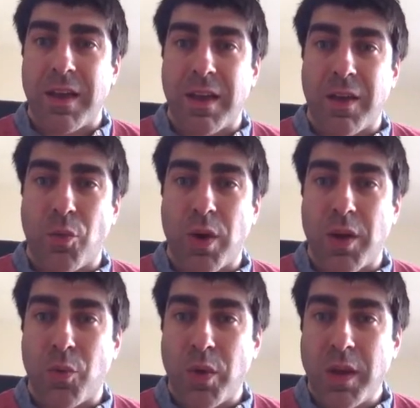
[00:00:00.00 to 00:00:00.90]
where
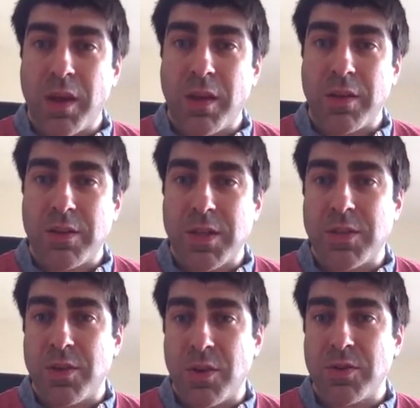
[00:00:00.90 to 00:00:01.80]
we did
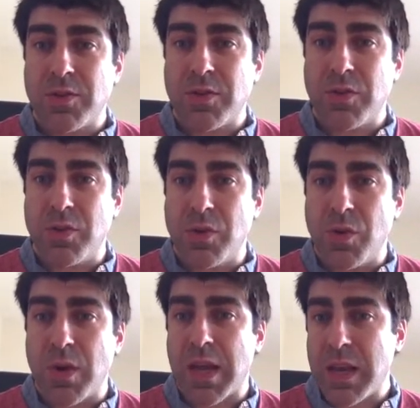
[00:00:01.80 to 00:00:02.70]
not
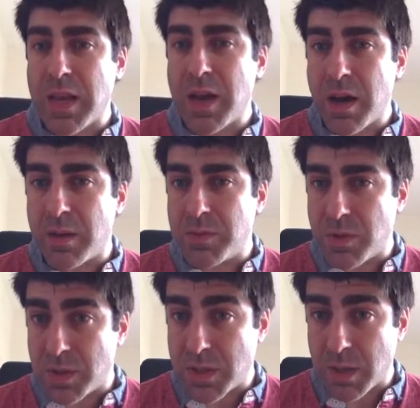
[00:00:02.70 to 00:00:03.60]
do any harm to
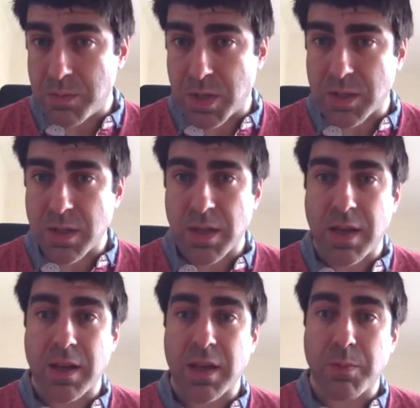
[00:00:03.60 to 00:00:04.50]
the subject,
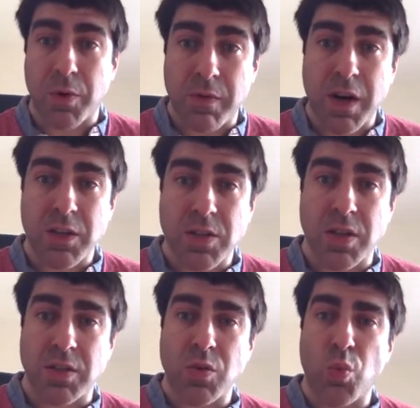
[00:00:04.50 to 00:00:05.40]
and provides
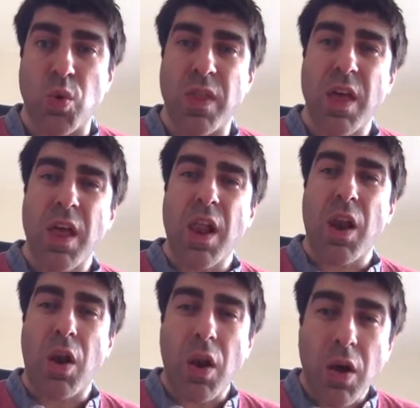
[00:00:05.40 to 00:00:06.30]
us with
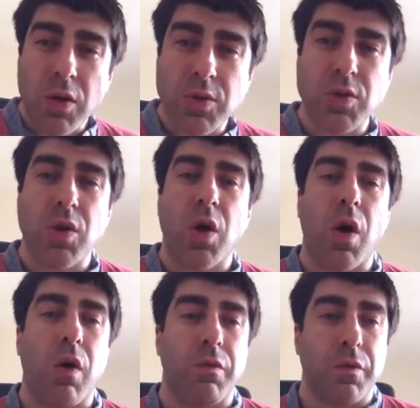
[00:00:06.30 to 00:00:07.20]
lots
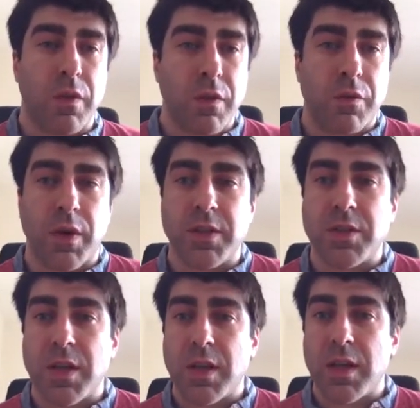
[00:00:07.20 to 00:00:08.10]
of
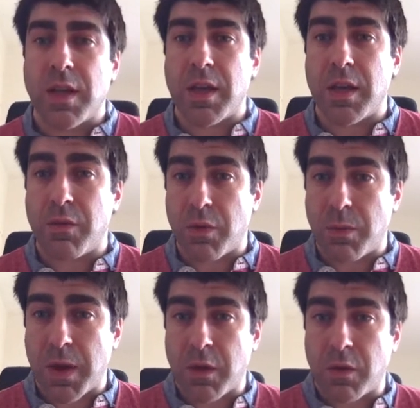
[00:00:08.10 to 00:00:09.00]
different
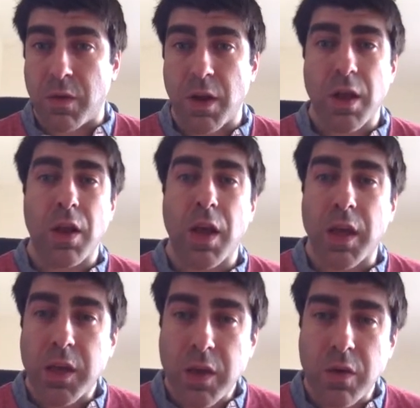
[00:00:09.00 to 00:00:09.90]
information, a
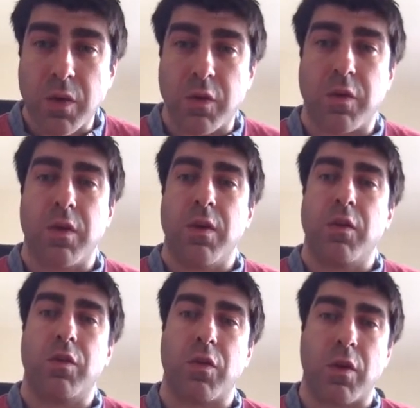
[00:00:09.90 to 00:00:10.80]
huge
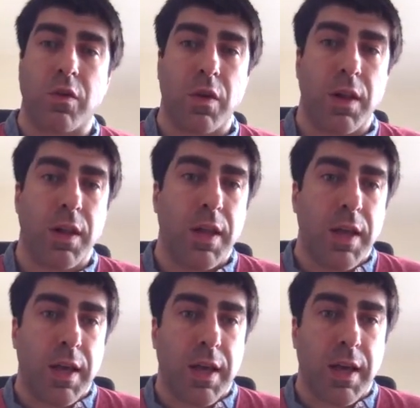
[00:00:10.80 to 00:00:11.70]
structural
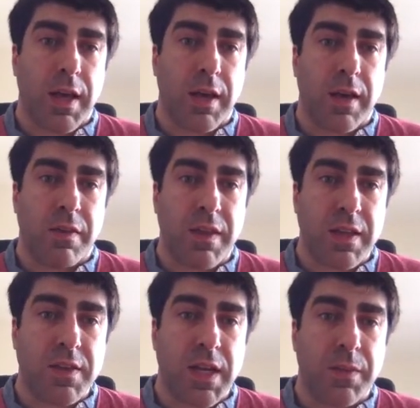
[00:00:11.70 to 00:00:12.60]

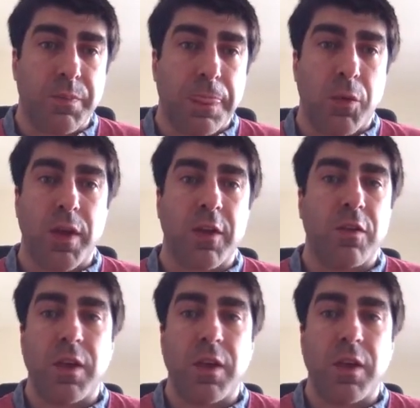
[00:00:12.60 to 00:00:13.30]
detail. We can see